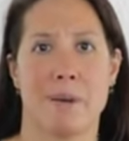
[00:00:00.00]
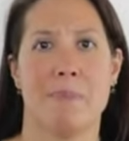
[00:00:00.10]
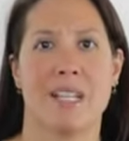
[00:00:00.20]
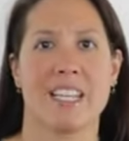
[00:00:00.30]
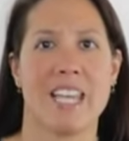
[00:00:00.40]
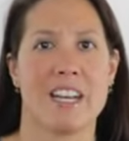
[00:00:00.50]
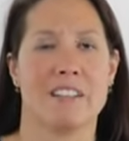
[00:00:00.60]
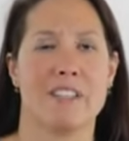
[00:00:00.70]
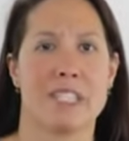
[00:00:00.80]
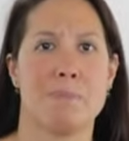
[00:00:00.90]
But again,
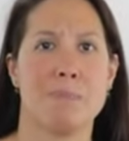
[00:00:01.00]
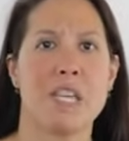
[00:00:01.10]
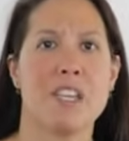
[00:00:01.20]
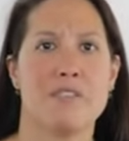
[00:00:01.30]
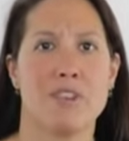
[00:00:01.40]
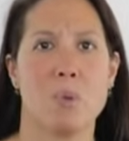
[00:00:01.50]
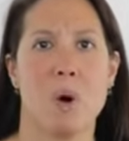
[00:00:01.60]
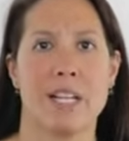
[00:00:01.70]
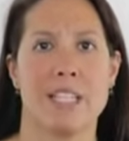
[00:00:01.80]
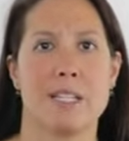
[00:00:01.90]
if it's beef, you
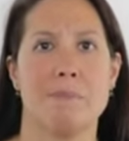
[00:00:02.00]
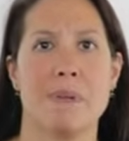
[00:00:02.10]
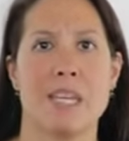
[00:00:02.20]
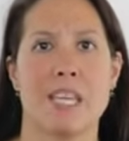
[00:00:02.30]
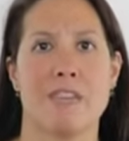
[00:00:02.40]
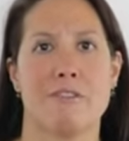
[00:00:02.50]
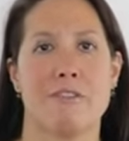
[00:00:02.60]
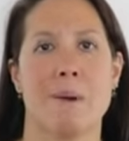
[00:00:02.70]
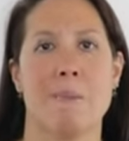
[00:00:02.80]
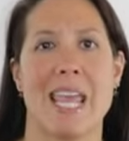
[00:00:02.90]
want it to be
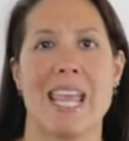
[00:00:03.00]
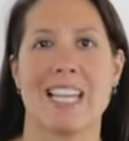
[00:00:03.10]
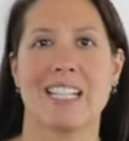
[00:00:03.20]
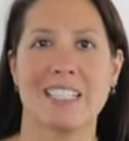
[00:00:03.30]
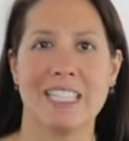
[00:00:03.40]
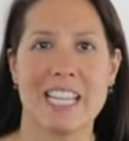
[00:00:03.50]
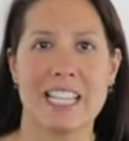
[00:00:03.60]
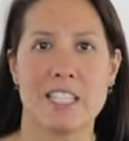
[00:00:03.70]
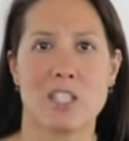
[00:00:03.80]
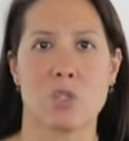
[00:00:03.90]
from a
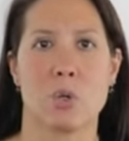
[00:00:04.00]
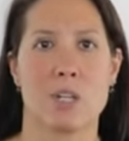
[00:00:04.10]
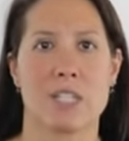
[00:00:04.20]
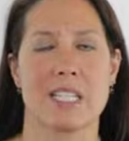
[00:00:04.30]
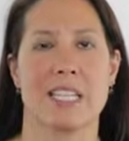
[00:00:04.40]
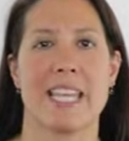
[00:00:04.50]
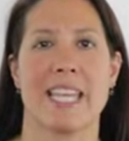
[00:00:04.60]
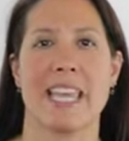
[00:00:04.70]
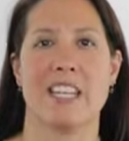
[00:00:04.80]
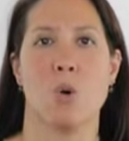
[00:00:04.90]
clean source
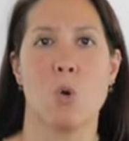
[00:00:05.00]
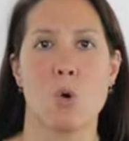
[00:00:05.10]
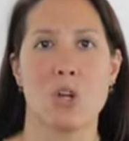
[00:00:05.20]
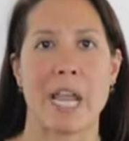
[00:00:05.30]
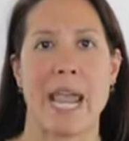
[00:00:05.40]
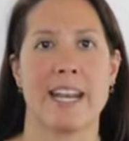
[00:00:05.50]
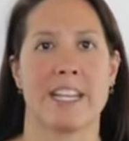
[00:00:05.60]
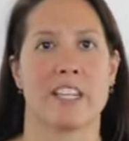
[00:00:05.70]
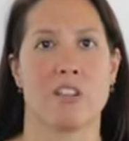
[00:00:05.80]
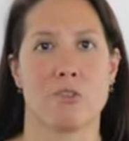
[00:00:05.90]
like an
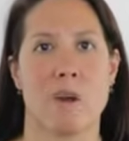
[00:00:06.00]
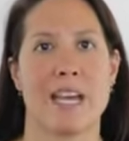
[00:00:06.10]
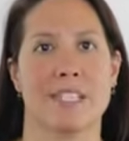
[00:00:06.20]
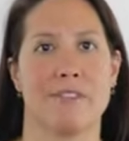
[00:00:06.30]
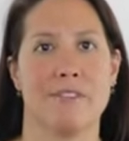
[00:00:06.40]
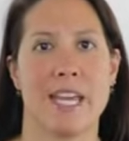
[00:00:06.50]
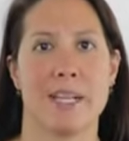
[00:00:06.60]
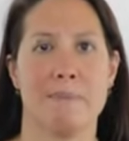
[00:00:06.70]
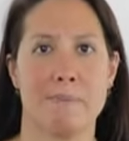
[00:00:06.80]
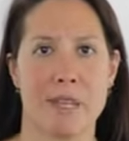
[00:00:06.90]
organic
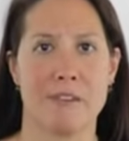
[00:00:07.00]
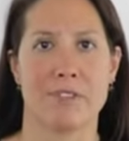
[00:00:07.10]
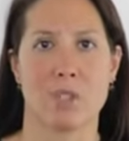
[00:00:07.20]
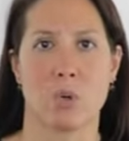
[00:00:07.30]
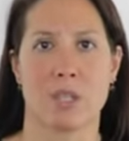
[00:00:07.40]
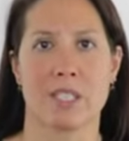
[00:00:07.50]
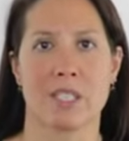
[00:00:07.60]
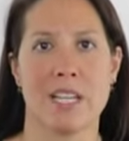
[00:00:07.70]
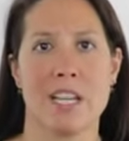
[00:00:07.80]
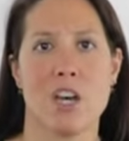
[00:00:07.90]
grass-fed beef
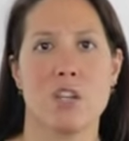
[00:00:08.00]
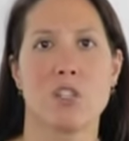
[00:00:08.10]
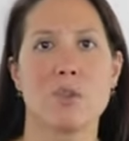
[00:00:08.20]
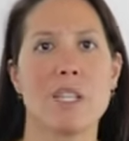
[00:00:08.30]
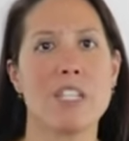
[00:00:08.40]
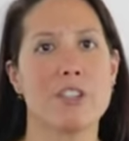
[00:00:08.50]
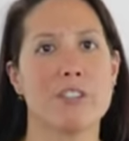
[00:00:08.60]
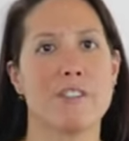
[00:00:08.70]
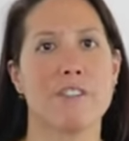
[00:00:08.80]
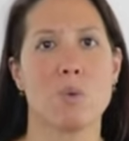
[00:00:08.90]
source. So these
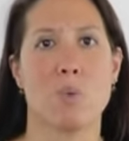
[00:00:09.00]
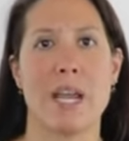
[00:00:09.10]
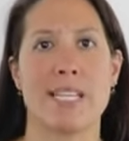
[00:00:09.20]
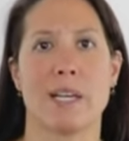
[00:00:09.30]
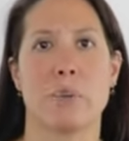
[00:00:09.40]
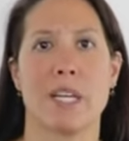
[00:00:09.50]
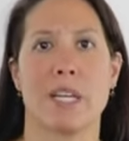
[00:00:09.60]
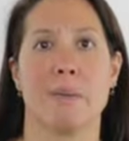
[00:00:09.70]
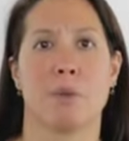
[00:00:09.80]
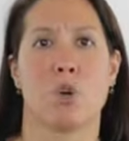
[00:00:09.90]
are different ways that we
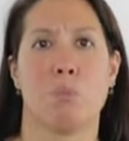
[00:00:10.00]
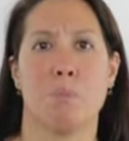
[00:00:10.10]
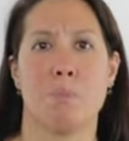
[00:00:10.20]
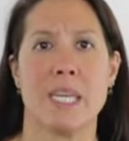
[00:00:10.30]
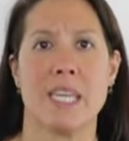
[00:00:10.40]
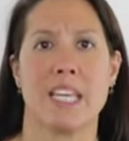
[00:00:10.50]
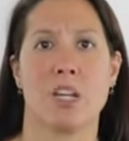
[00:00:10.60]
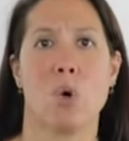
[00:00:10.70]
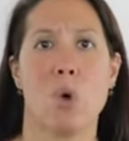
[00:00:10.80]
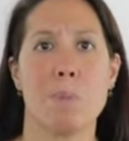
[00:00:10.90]
can be
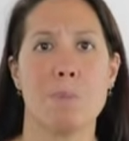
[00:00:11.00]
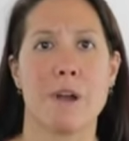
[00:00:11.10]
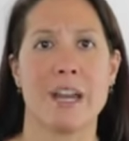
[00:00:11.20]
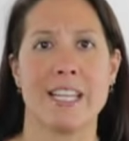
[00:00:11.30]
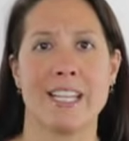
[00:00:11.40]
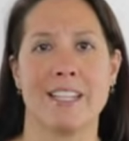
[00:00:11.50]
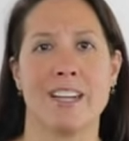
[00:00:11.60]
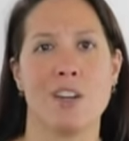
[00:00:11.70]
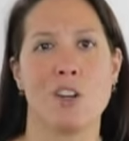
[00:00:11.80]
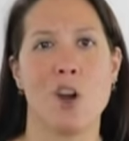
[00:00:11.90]

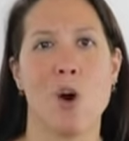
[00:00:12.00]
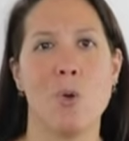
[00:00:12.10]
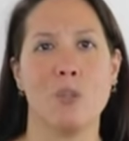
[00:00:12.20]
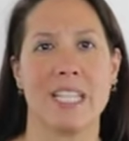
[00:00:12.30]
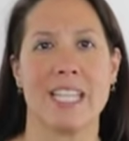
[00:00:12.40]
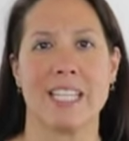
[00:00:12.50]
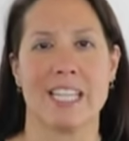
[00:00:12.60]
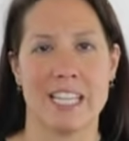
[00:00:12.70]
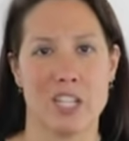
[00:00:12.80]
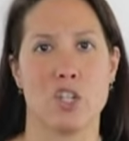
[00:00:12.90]
incorporating
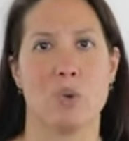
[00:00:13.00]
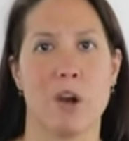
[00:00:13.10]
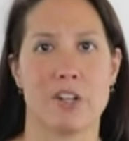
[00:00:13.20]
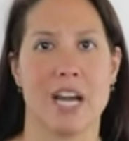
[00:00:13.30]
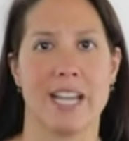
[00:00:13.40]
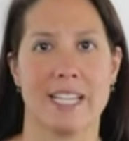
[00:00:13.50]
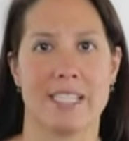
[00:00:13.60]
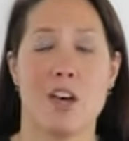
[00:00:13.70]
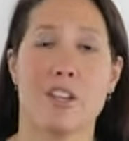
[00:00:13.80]
choline into our diet.